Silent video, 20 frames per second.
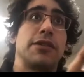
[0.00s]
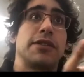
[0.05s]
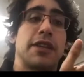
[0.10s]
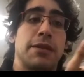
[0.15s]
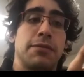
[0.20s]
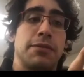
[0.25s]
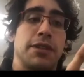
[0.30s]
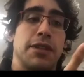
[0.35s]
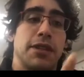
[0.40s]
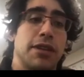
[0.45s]

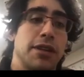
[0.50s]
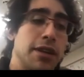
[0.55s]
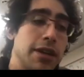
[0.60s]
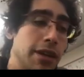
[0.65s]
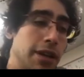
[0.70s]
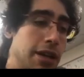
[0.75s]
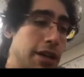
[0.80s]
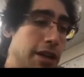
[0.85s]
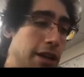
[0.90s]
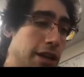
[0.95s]
empty.
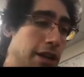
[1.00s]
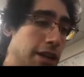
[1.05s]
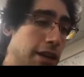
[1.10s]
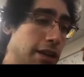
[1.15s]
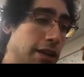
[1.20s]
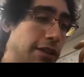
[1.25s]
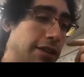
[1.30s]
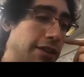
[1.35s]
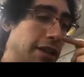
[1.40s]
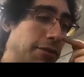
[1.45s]
And
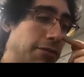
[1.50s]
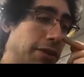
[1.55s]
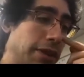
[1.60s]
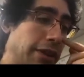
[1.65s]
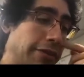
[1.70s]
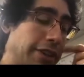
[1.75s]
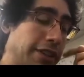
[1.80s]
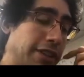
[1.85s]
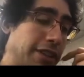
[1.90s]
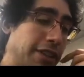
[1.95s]
it's saying, well, I
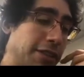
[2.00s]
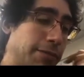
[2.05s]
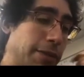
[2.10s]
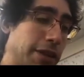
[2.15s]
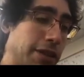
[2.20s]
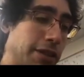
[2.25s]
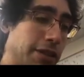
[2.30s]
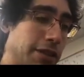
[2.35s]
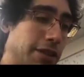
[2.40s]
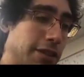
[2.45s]
was
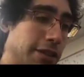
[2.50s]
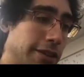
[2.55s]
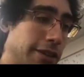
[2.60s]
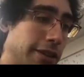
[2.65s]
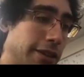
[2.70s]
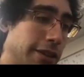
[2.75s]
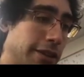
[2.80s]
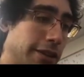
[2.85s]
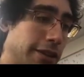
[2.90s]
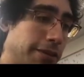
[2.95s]
expecting
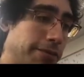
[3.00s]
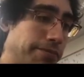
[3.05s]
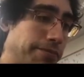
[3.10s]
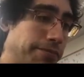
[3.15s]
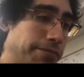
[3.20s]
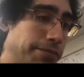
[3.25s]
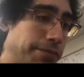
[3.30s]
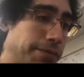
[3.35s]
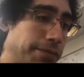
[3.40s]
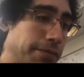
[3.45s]

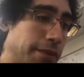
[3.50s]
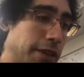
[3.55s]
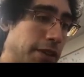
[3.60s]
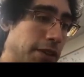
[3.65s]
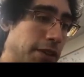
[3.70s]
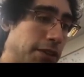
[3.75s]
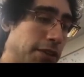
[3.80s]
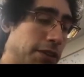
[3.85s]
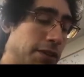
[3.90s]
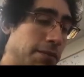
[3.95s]

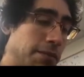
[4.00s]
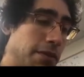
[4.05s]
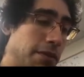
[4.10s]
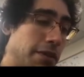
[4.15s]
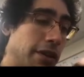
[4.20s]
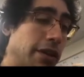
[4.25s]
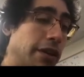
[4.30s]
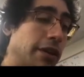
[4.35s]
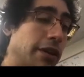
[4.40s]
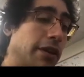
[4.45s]

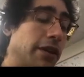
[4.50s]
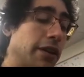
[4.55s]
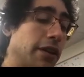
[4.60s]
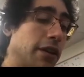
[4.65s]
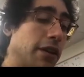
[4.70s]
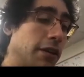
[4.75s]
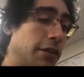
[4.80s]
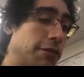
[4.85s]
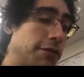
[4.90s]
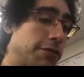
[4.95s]
something
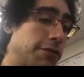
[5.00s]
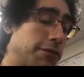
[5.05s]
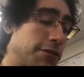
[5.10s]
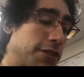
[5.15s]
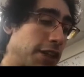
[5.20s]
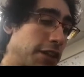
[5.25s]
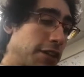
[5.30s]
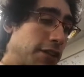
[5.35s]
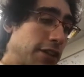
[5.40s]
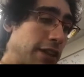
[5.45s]
of
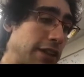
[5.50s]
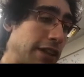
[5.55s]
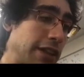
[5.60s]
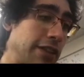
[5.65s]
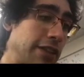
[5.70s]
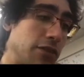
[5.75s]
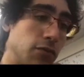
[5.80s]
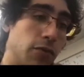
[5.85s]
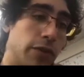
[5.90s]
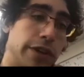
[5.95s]
size at
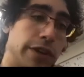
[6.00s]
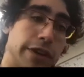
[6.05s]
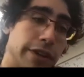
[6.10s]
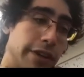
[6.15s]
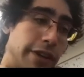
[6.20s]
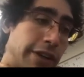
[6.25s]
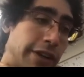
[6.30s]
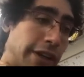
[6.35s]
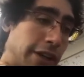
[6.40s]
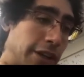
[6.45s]
least 1
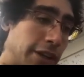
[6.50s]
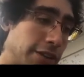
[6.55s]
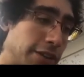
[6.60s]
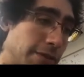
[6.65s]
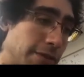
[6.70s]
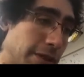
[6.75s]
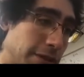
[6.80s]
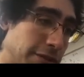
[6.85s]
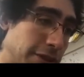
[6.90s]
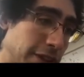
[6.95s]
and I got
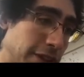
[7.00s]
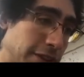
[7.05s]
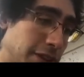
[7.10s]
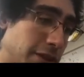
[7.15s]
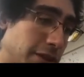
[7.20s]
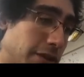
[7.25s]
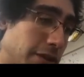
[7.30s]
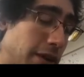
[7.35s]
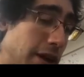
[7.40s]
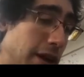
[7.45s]
something of size
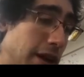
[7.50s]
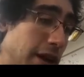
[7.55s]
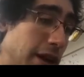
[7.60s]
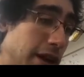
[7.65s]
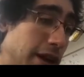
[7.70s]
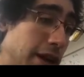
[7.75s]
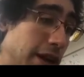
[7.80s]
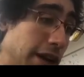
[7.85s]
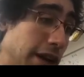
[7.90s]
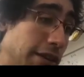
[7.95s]
0.
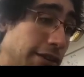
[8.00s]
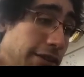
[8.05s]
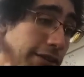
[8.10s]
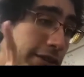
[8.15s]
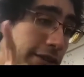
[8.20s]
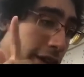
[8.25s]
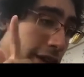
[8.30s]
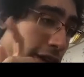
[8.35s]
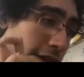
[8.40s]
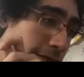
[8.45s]
And
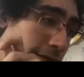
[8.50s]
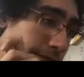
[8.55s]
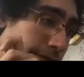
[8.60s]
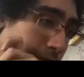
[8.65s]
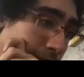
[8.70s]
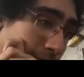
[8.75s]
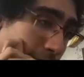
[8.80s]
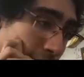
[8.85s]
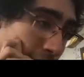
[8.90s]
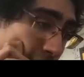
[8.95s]
it